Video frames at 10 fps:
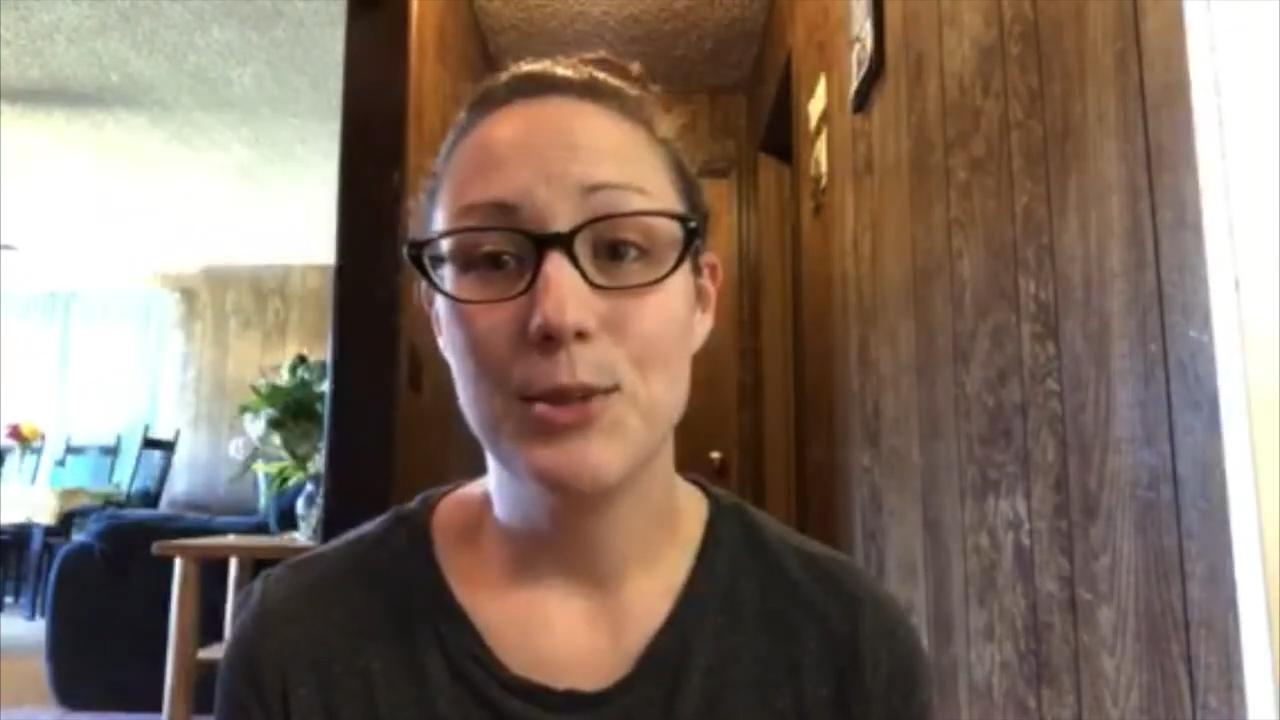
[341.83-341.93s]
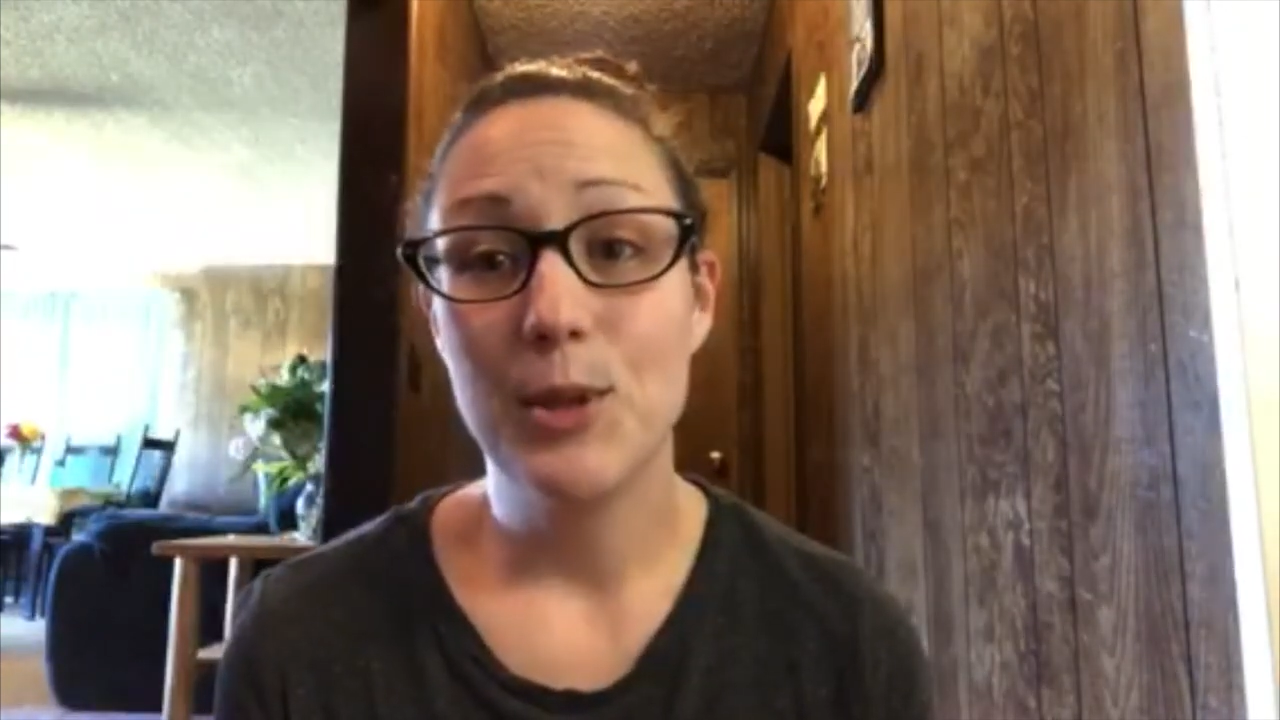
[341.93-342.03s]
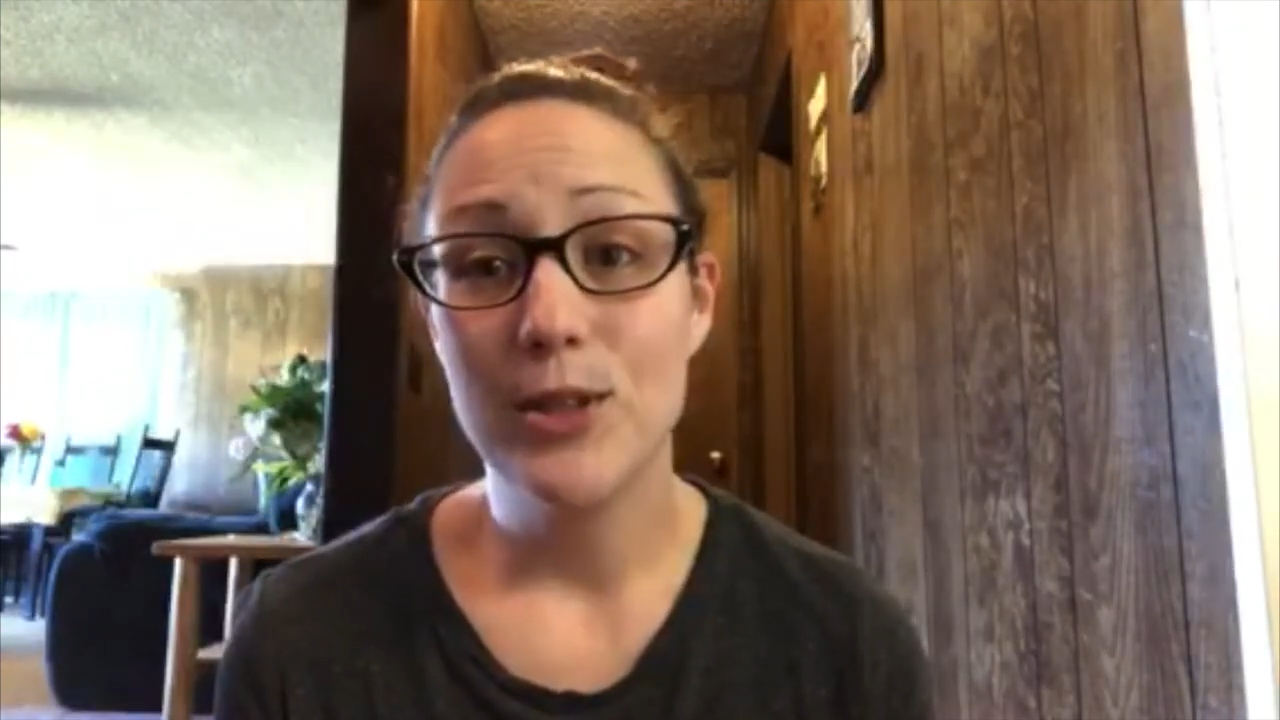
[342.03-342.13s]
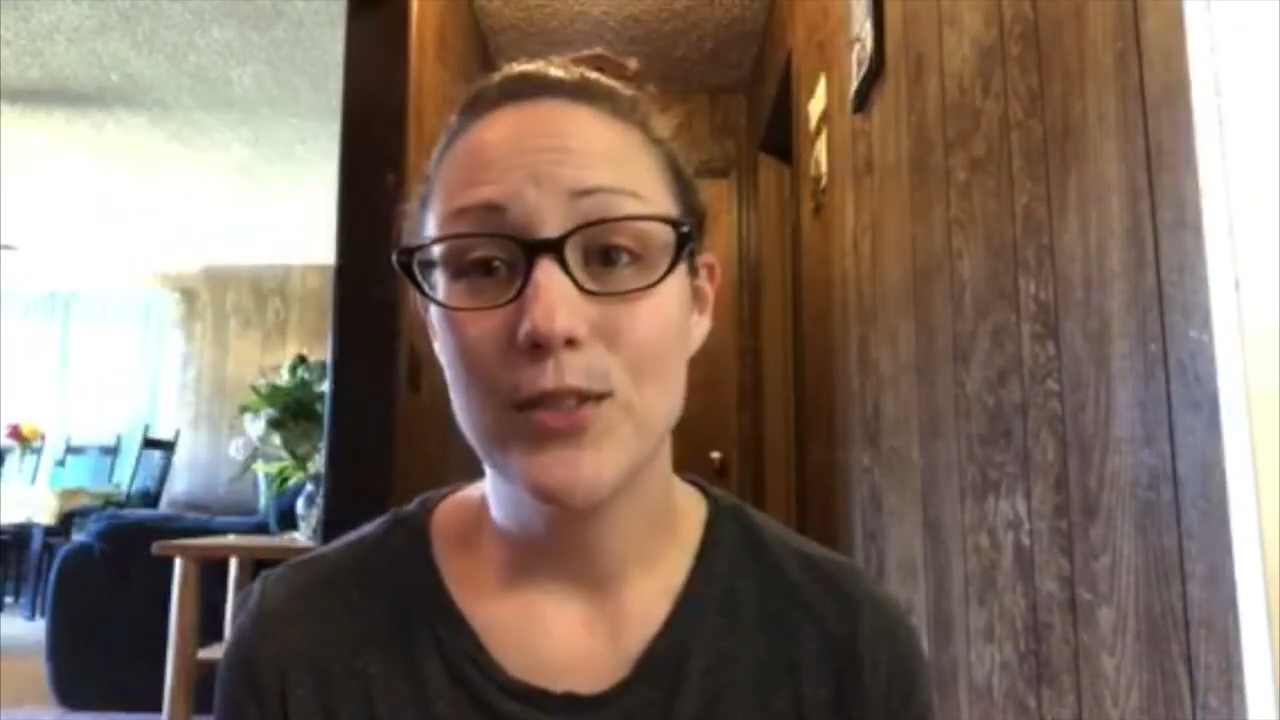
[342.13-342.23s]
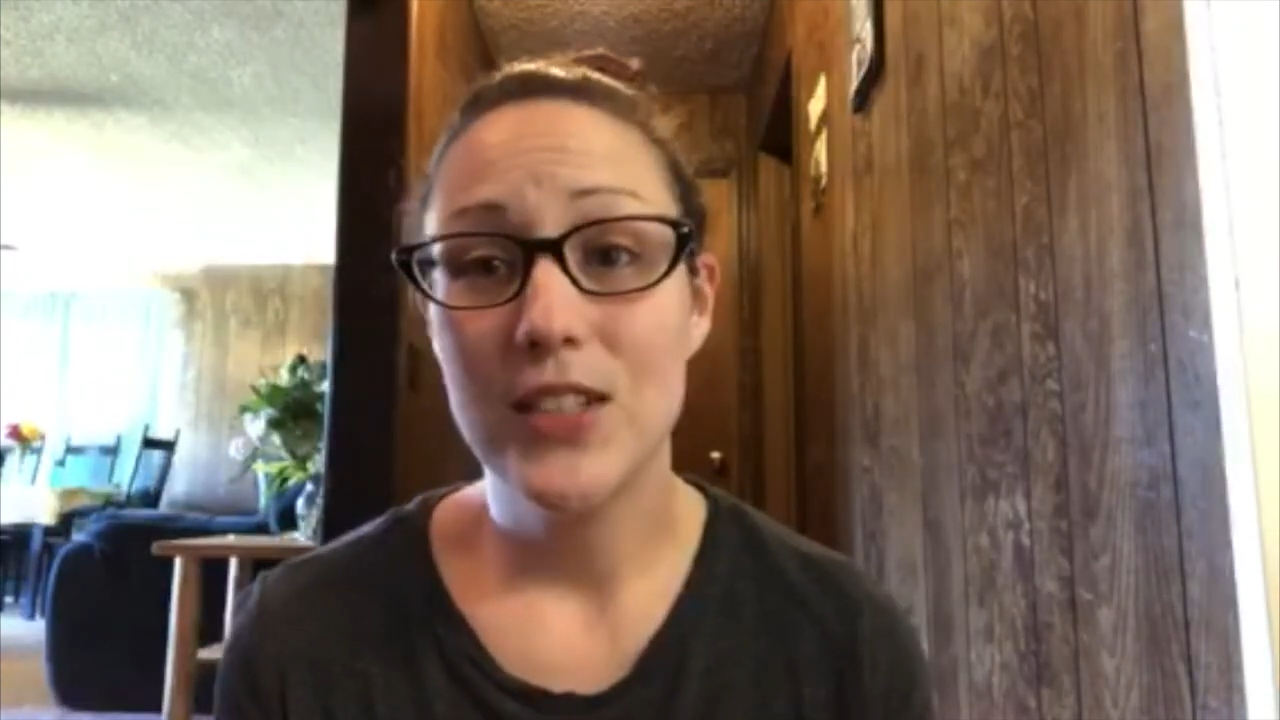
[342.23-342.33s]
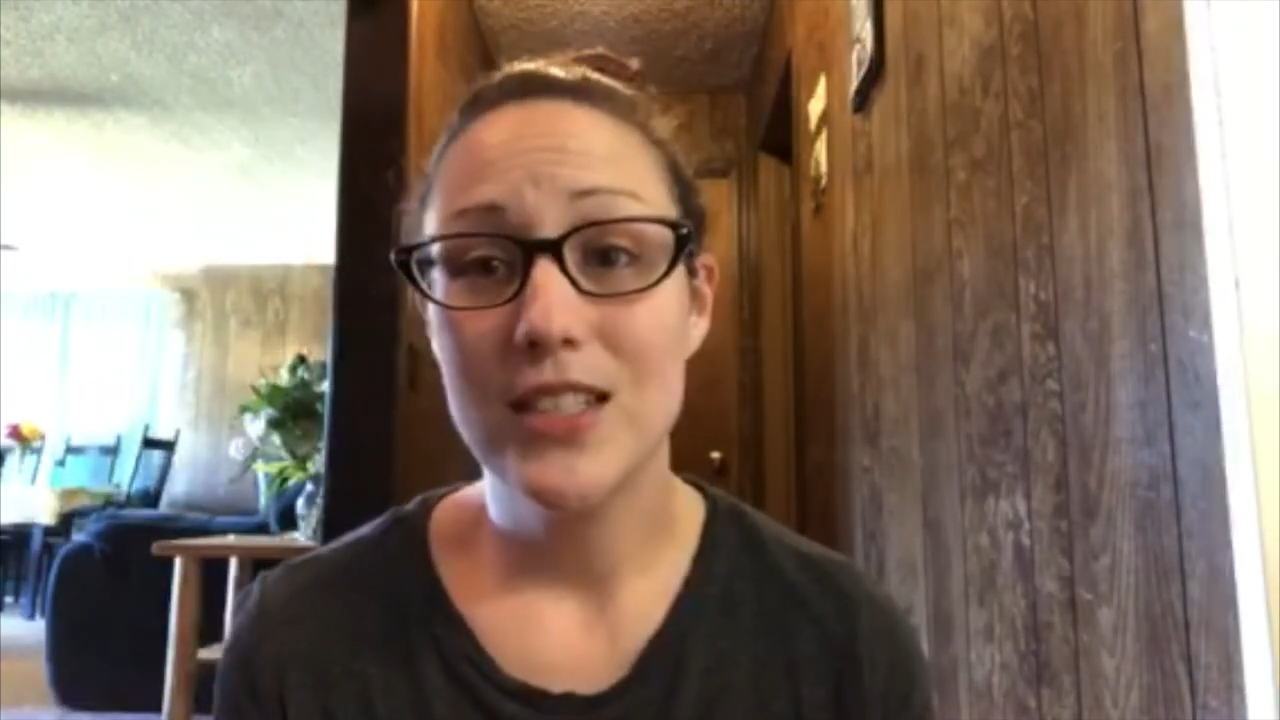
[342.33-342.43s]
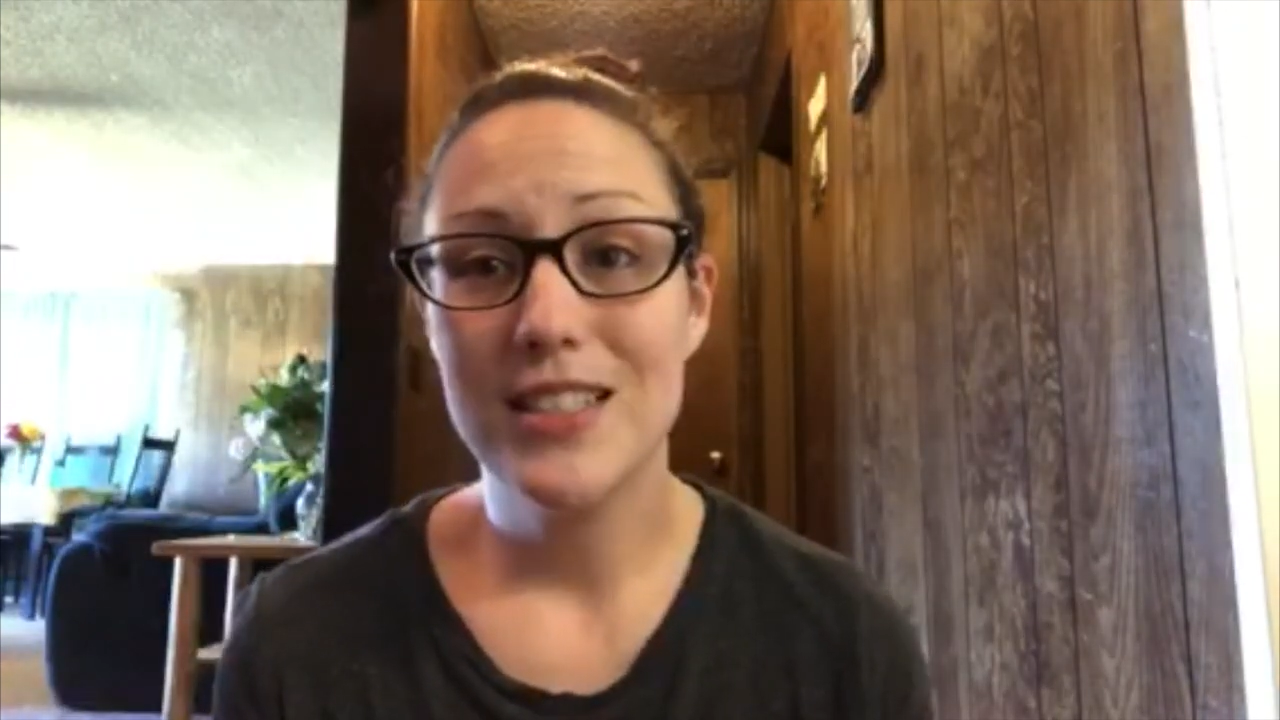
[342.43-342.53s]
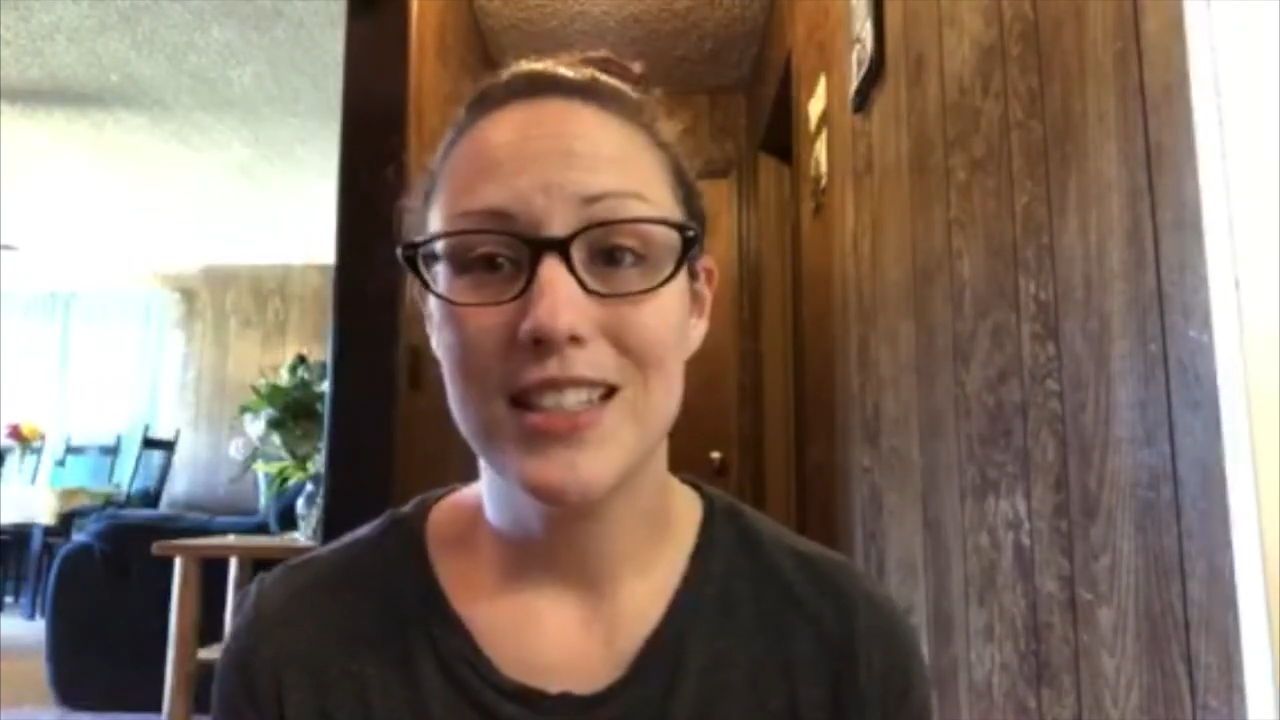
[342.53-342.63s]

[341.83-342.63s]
a part of this,